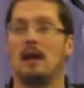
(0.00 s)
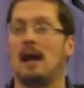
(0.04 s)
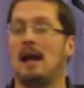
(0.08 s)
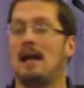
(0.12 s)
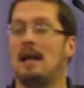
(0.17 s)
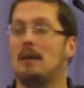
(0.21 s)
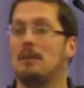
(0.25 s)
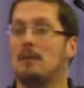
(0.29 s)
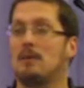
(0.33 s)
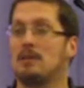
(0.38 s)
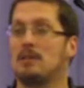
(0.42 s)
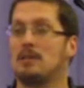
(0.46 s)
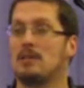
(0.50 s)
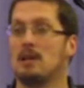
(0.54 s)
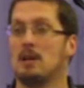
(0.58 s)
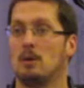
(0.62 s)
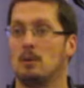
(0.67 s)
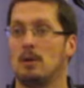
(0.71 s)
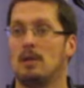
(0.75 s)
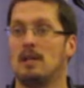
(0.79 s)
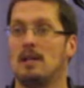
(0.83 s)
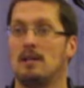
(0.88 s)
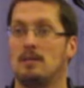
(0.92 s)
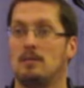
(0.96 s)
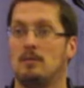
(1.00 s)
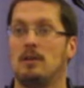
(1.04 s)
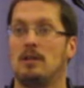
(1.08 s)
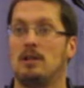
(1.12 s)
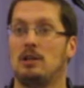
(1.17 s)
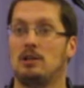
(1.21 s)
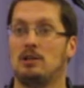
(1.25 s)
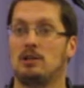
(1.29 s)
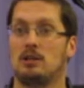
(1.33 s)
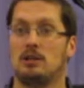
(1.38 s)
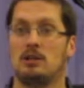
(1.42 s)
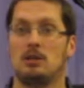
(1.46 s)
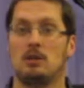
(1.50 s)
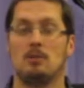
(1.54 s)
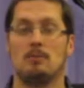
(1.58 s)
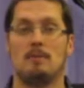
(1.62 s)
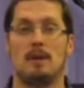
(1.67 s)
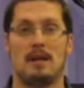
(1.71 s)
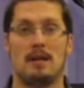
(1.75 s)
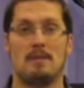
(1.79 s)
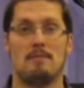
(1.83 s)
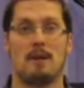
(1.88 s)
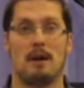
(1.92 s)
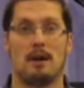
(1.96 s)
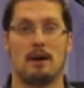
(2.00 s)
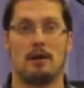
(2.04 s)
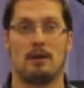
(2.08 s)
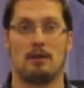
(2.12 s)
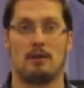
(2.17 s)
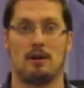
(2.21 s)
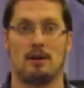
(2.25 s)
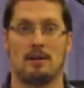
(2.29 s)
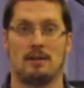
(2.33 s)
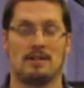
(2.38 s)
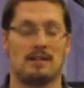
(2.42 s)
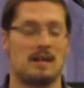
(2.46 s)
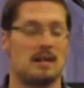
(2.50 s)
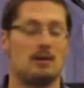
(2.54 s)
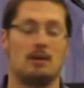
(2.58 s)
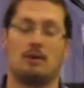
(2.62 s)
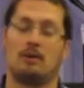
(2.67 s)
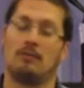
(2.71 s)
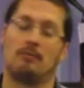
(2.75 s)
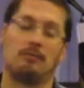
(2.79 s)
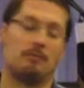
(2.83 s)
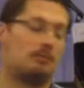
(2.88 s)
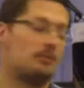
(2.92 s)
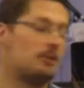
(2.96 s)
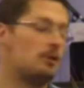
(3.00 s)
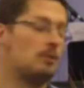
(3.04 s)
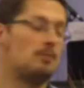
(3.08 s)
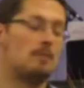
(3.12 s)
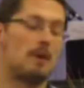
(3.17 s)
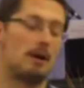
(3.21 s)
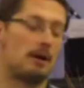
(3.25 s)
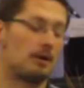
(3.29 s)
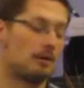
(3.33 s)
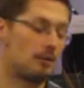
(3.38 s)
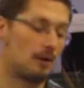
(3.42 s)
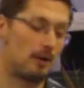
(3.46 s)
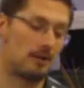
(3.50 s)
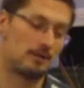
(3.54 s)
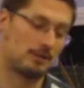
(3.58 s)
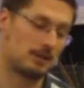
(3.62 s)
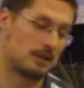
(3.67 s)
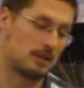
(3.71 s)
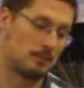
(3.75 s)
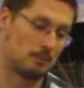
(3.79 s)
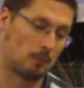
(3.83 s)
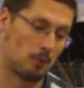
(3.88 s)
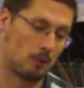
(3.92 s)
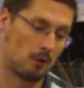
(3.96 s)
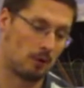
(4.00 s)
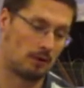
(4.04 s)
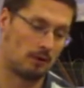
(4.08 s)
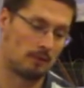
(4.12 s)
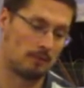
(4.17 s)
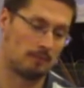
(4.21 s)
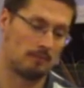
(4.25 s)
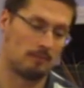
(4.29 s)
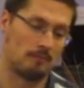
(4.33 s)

and we used to do mini marathons. I don't do marathons anymore.